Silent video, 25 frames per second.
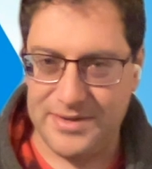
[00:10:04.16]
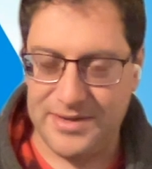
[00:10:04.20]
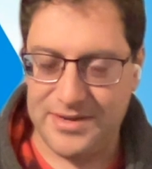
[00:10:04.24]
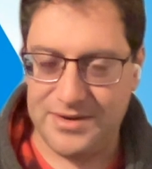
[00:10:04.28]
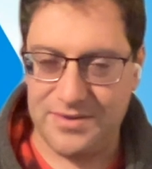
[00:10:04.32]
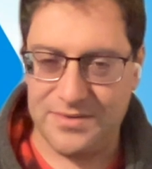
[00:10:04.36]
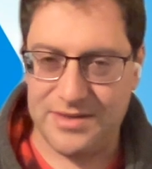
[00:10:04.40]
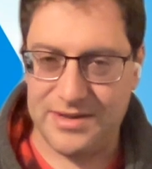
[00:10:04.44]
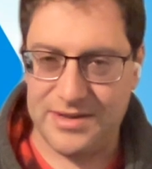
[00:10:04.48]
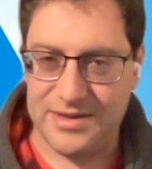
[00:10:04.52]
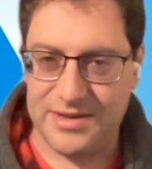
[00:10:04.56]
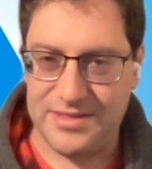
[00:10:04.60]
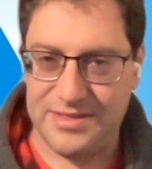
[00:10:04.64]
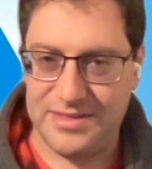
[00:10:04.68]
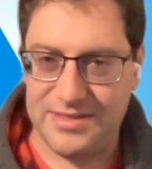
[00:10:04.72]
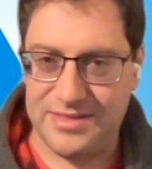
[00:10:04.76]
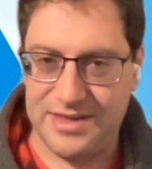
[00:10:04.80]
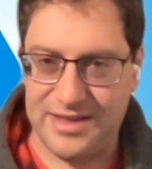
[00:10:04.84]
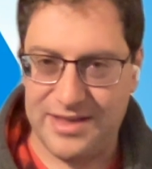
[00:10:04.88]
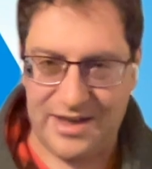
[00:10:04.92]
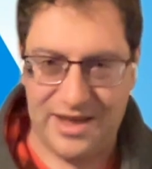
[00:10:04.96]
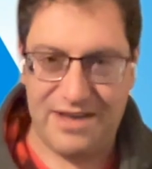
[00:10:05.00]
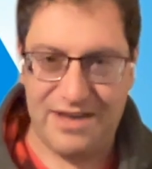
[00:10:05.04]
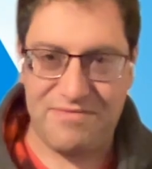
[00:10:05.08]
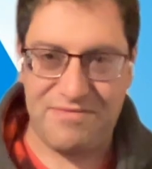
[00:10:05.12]
you know, they
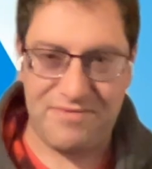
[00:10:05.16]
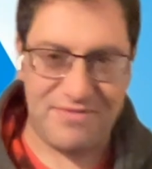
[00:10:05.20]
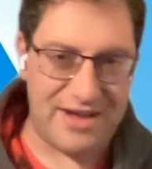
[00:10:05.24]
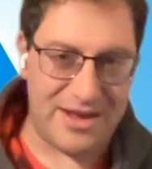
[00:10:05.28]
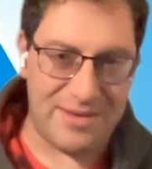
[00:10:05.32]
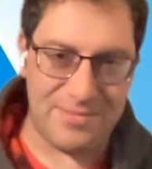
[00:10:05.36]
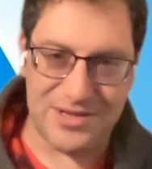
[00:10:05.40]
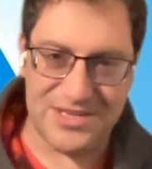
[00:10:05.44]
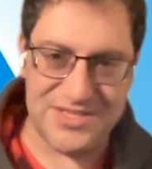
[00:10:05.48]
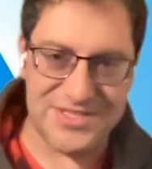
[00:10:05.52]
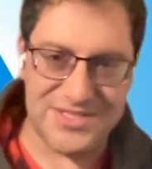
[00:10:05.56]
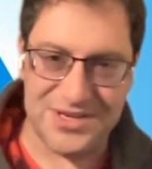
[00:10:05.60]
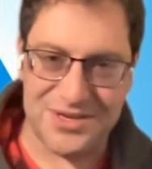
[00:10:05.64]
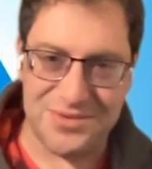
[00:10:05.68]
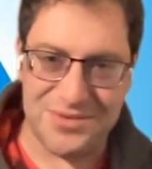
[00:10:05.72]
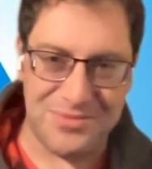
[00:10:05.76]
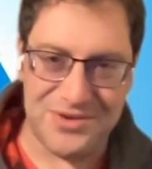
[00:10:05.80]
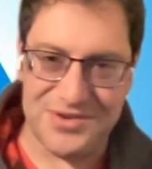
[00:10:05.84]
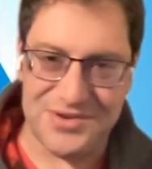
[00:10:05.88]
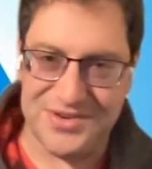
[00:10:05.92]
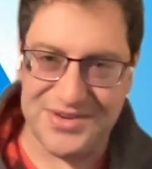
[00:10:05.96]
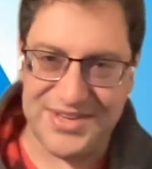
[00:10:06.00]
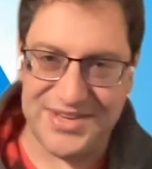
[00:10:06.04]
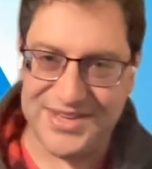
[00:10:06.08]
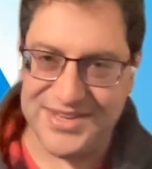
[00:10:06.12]
they have families and
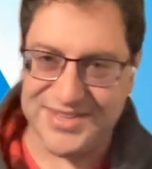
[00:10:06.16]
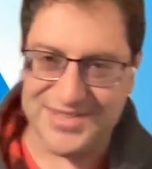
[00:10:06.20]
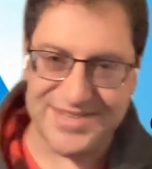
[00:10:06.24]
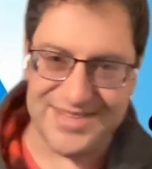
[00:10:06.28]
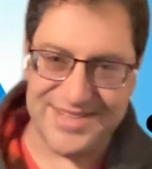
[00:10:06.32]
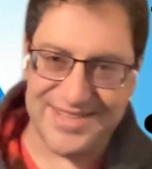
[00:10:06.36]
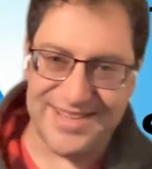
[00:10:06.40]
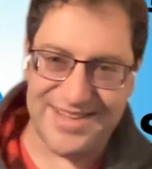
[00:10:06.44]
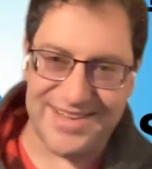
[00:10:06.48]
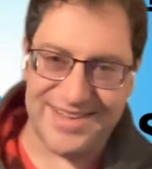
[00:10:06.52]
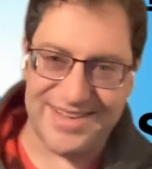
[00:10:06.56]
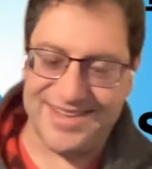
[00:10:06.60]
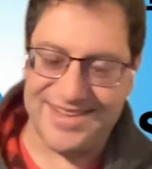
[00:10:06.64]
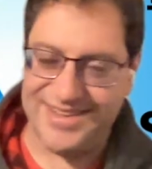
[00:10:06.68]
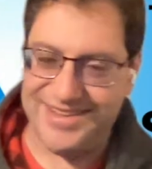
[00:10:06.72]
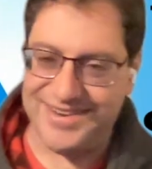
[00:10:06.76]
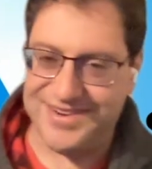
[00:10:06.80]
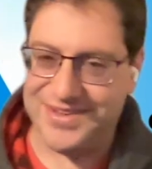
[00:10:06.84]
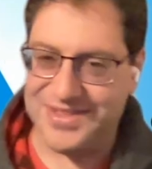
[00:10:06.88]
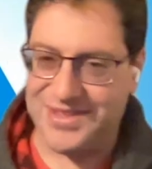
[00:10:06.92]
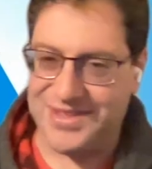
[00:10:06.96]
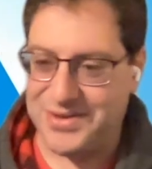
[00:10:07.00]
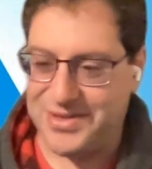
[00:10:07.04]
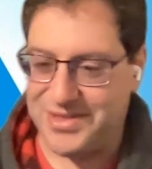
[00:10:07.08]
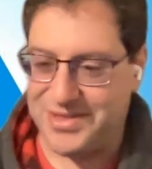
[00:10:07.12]
communities, and they, you
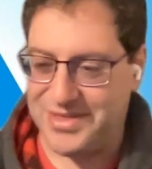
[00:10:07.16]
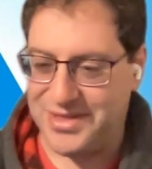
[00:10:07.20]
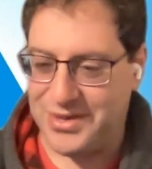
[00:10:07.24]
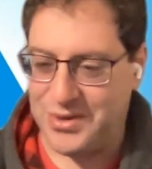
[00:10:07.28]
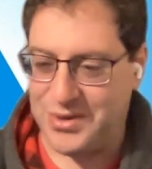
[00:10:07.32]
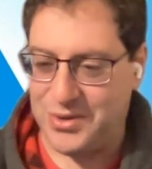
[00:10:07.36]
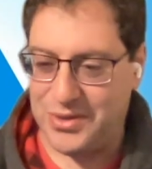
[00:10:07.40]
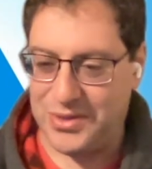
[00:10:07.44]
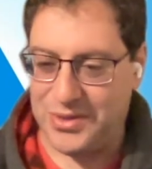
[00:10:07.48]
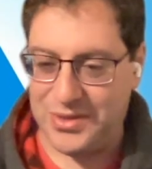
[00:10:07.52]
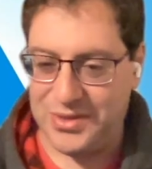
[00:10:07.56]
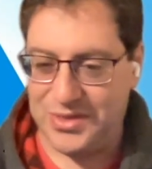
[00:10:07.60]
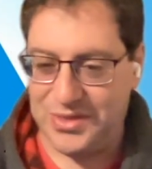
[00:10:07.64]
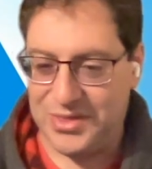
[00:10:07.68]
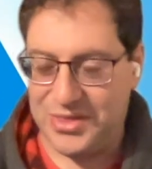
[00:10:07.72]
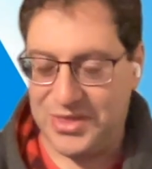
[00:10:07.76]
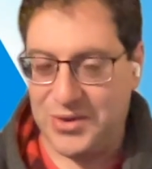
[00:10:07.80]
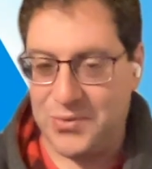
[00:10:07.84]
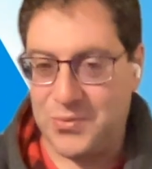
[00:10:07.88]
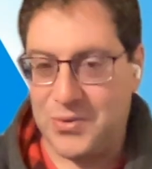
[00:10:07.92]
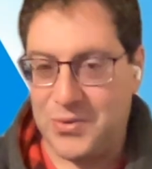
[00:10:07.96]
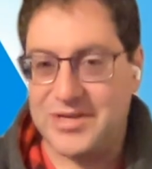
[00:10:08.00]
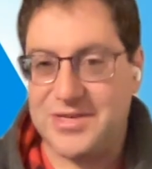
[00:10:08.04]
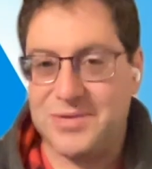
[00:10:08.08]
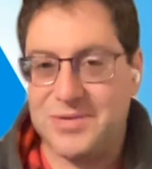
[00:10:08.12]
know, they they they
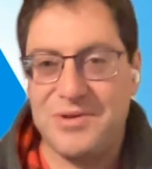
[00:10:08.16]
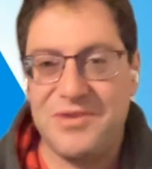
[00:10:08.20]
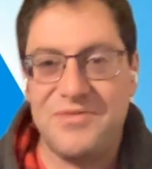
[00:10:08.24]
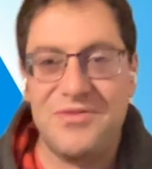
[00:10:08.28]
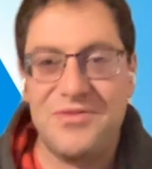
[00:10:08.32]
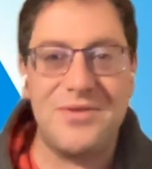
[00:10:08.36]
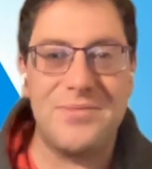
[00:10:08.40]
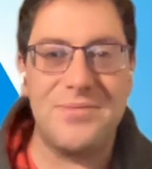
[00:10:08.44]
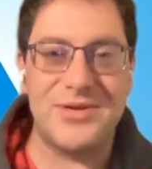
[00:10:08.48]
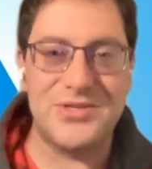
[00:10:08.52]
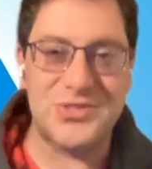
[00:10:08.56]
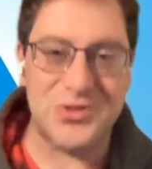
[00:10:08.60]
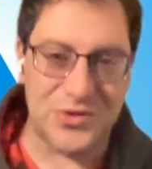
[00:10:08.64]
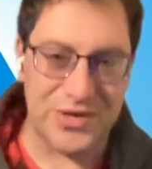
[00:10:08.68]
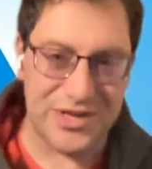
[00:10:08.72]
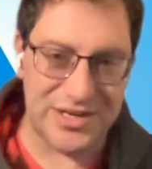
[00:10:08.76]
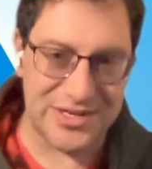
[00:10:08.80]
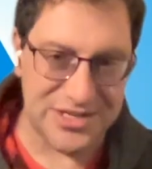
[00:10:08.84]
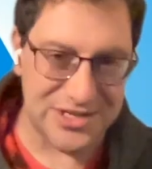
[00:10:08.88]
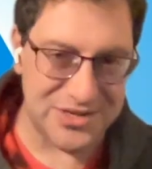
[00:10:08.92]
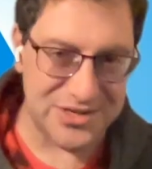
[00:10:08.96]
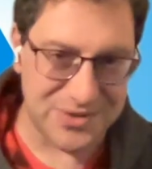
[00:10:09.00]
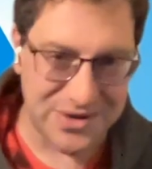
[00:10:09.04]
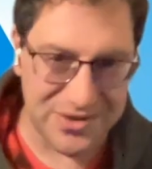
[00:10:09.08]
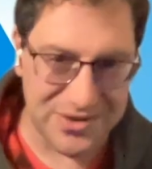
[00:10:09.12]
want to be very much
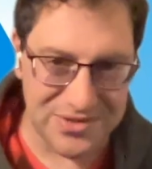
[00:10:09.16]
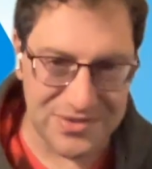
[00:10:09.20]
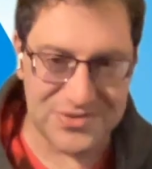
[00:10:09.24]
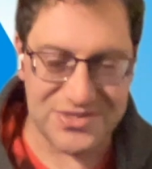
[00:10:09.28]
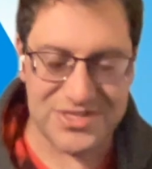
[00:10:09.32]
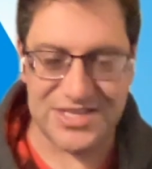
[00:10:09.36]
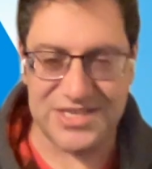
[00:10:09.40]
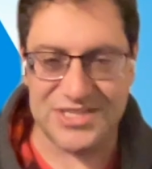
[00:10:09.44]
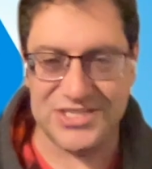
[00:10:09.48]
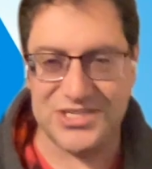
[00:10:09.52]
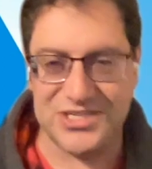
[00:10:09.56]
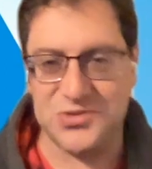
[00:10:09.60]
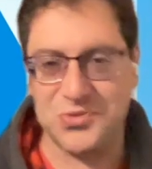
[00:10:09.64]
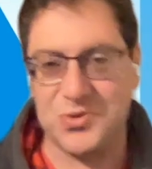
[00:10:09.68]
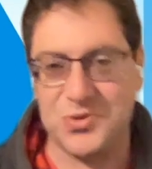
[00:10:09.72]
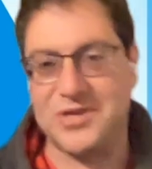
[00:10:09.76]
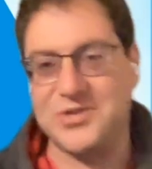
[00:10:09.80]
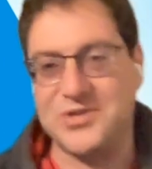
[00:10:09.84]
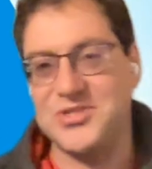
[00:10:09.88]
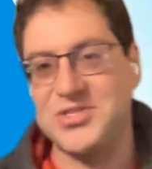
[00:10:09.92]
oriented around those things as well.